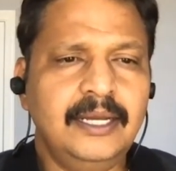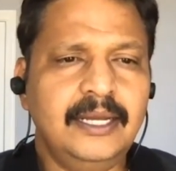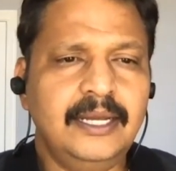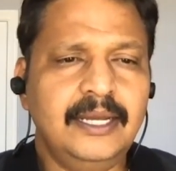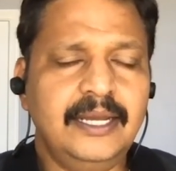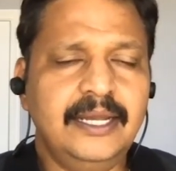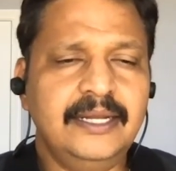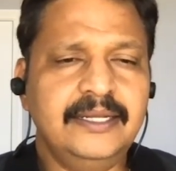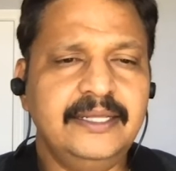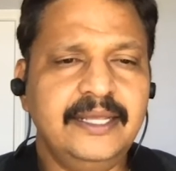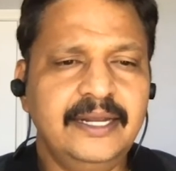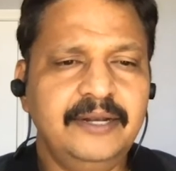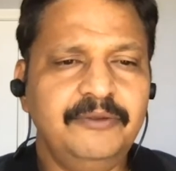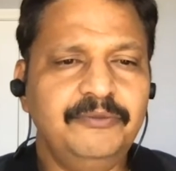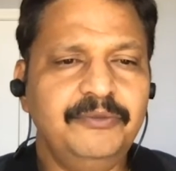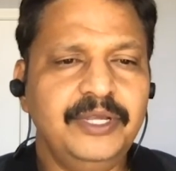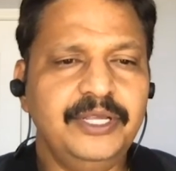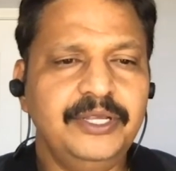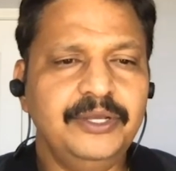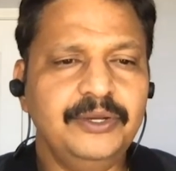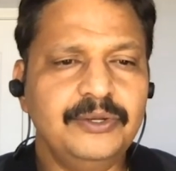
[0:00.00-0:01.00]
And then
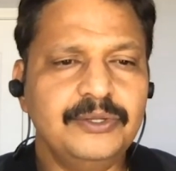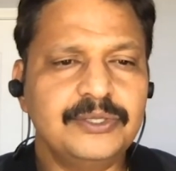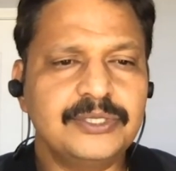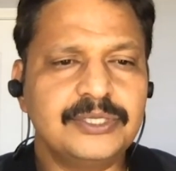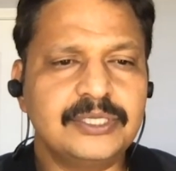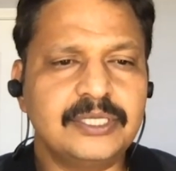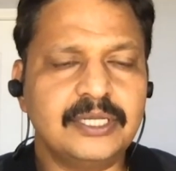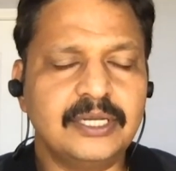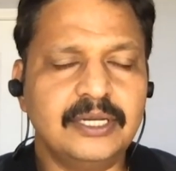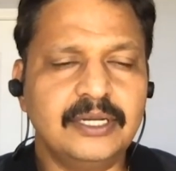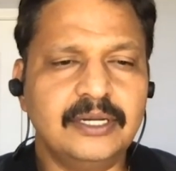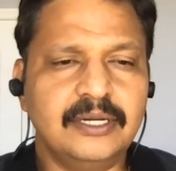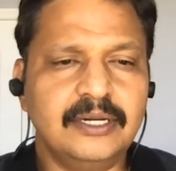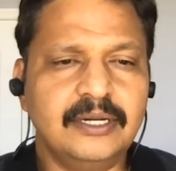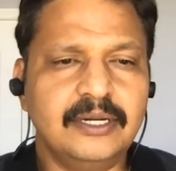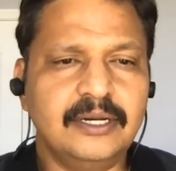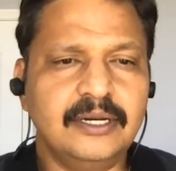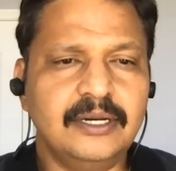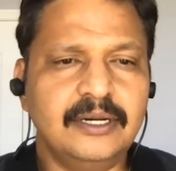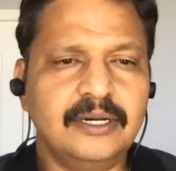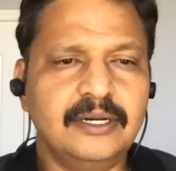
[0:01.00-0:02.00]
we use
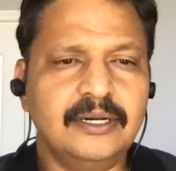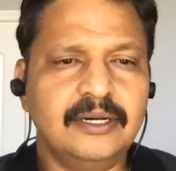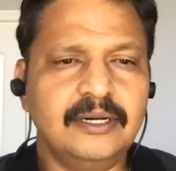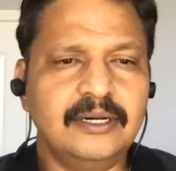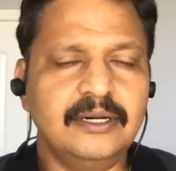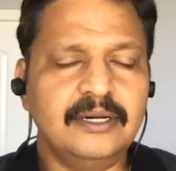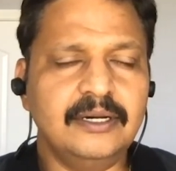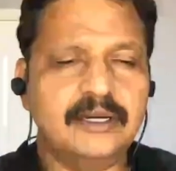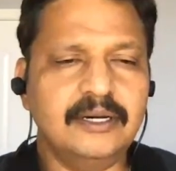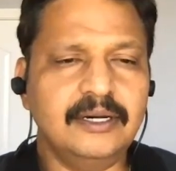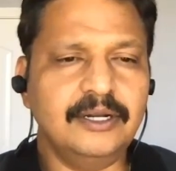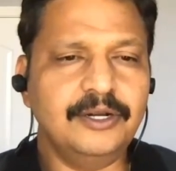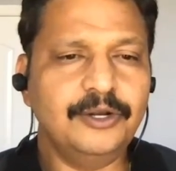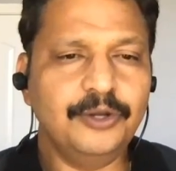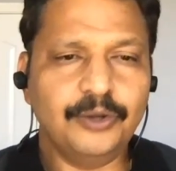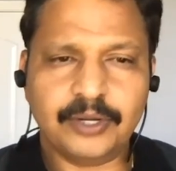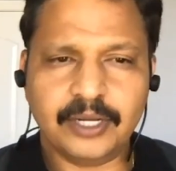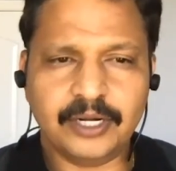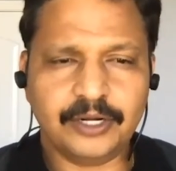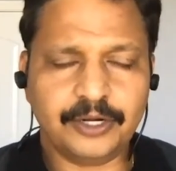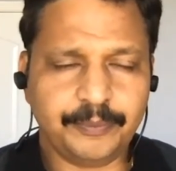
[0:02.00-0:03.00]

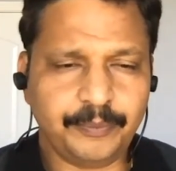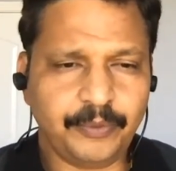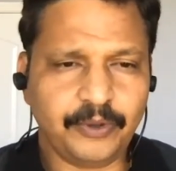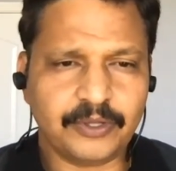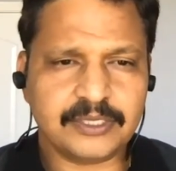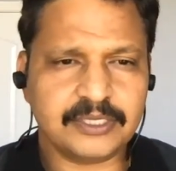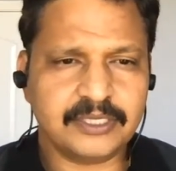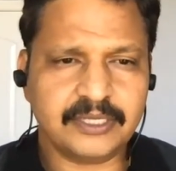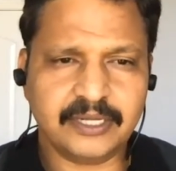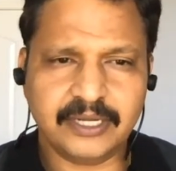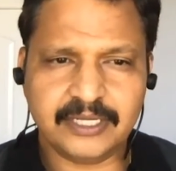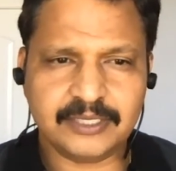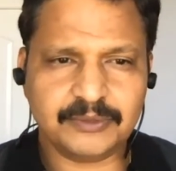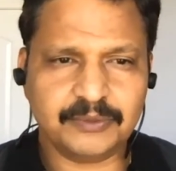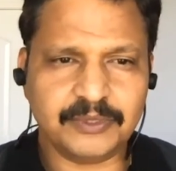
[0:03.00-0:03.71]
local repositories,